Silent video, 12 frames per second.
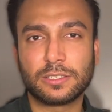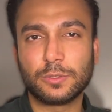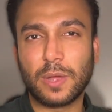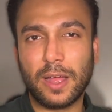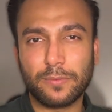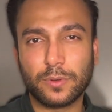you
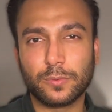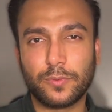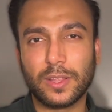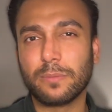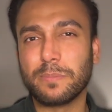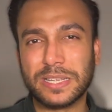have to
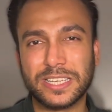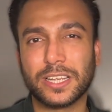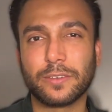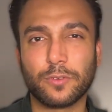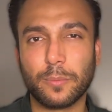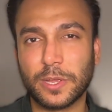fill missing
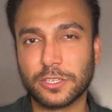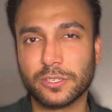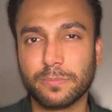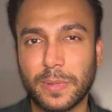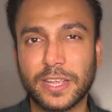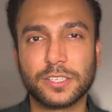
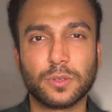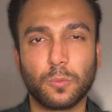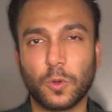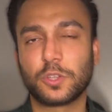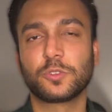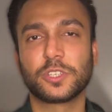information based on
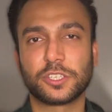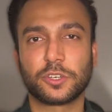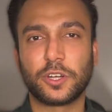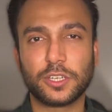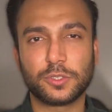what you just heard.